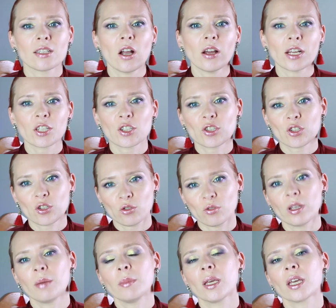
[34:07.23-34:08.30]
not as
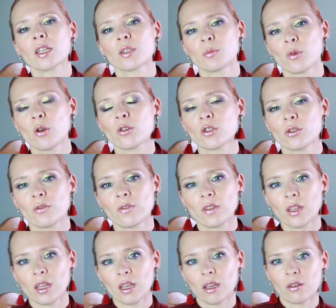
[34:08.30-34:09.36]
screaming as most of
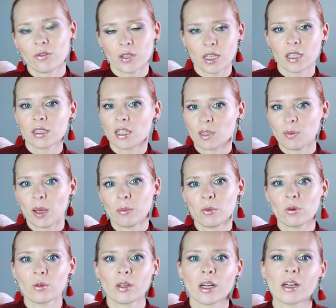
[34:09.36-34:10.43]
the releases by
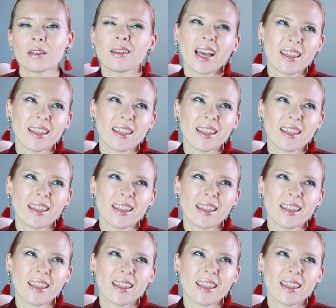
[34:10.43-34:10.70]
Mugler.